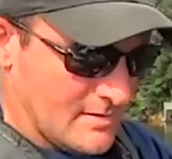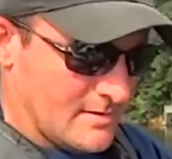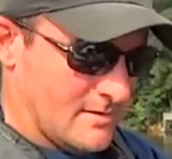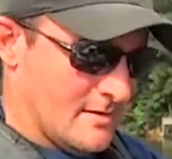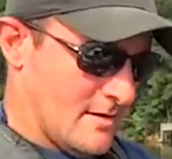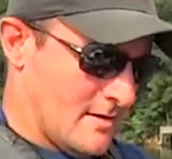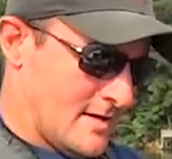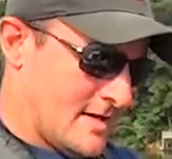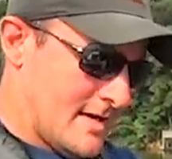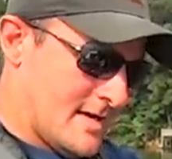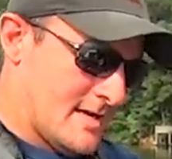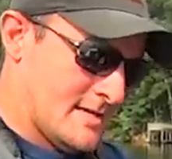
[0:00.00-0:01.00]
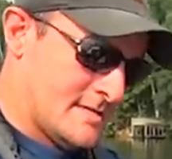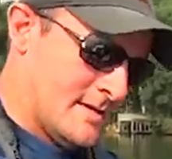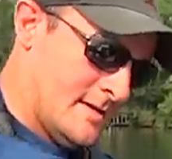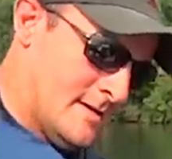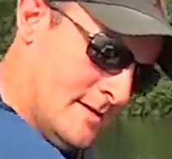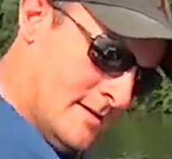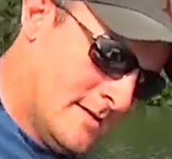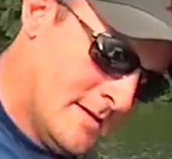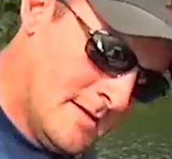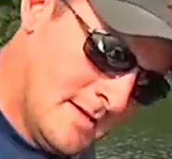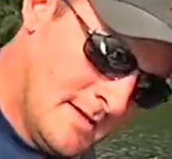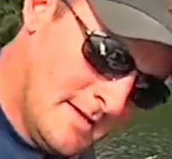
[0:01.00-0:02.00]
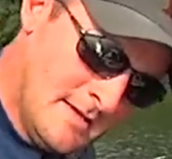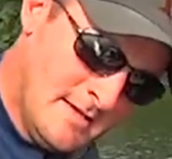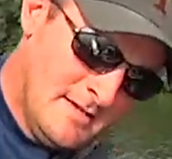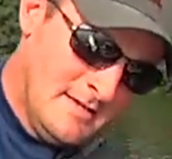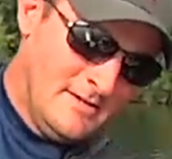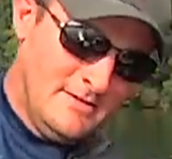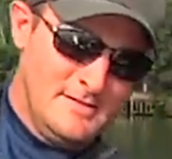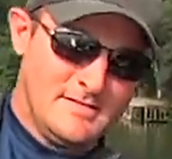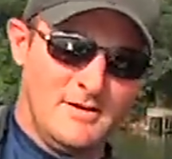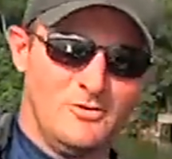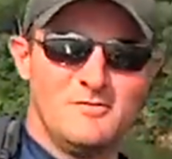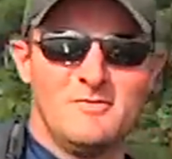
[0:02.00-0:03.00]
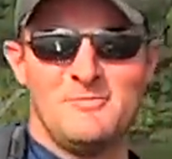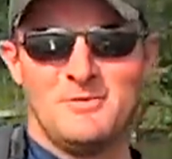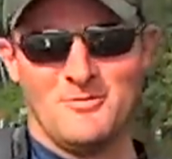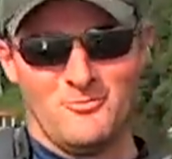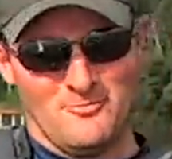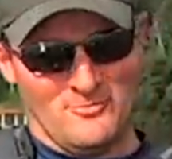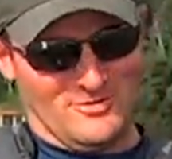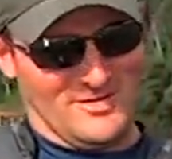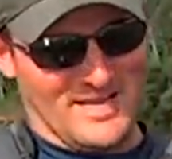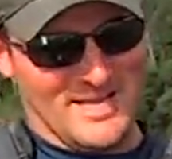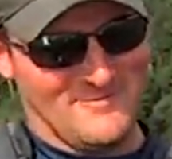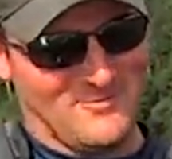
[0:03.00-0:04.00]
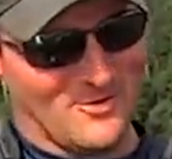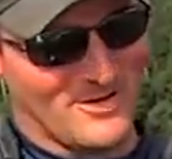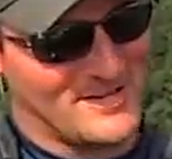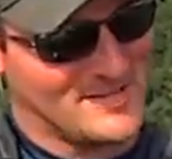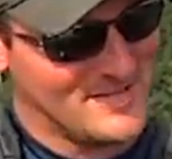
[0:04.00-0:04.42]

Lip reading: All right, guys. Let's hold him up here one more time for you.